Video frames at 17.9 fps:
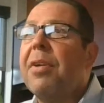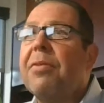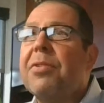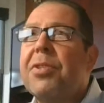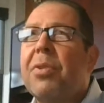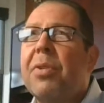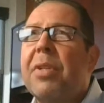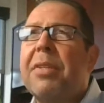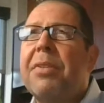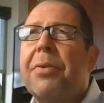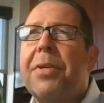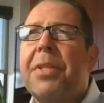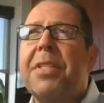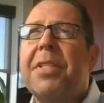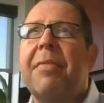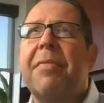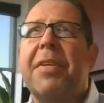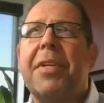I was only
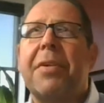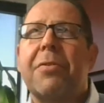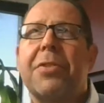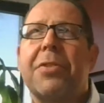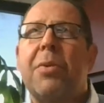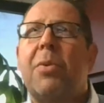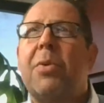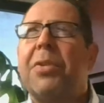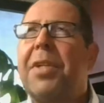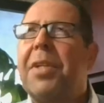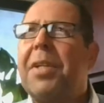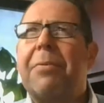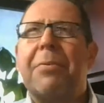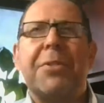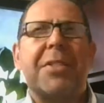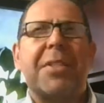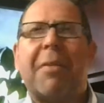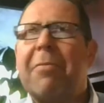37 years old, and there
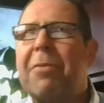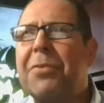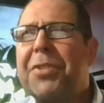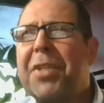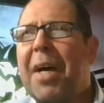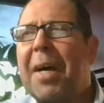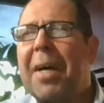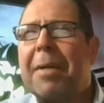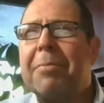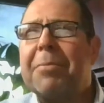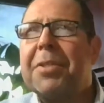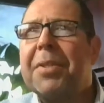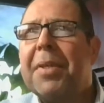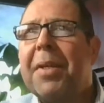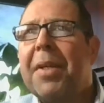were several times